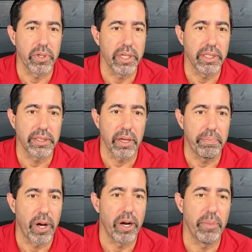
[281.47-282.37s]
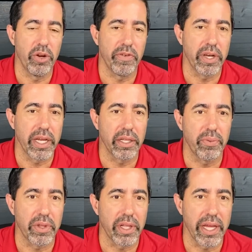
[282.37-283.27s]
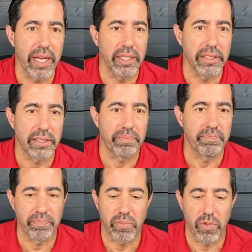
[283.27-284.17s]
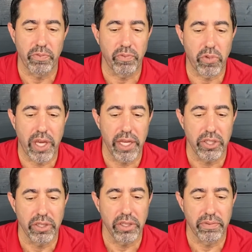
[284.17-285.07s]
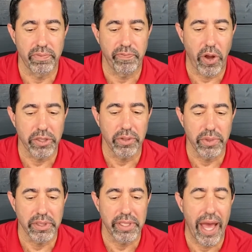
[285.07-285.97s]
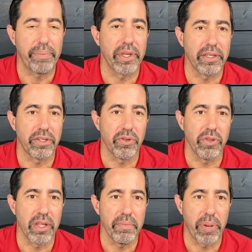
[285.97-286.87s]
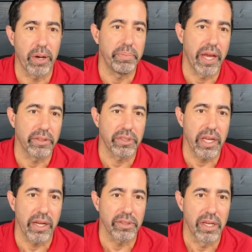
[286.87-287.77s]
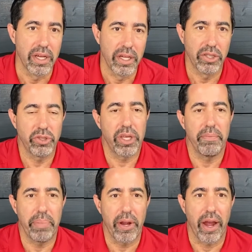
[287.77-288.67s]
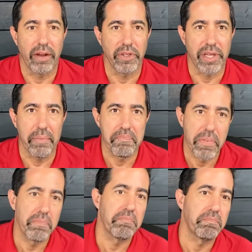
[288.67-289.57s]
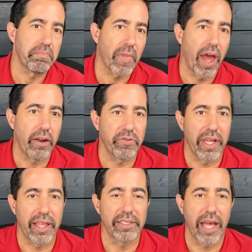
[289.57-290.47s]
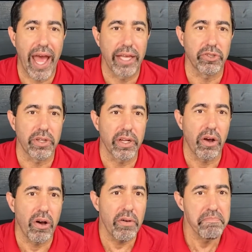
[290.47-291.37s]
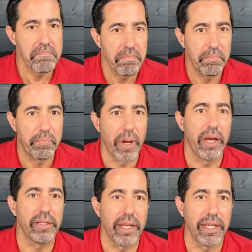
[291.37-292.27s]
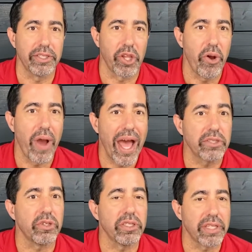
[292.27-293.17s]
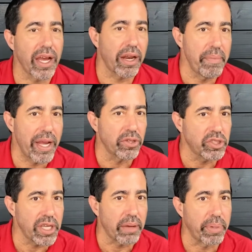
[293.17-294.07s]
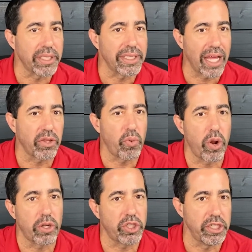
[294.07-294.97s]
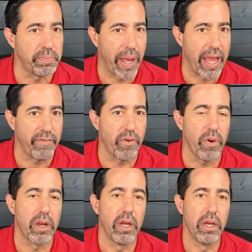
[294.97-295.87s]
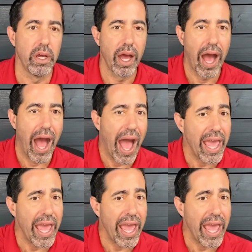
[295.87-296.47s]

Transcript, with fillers: is a pub over in England where the ladies' kitchen faucet was tapped into the pub downstairs. She's getting beer out of her tap. I don't think that's a hazard at all, but it is low hazard. It's not going to make her sick, but it's not the water she's paying for. High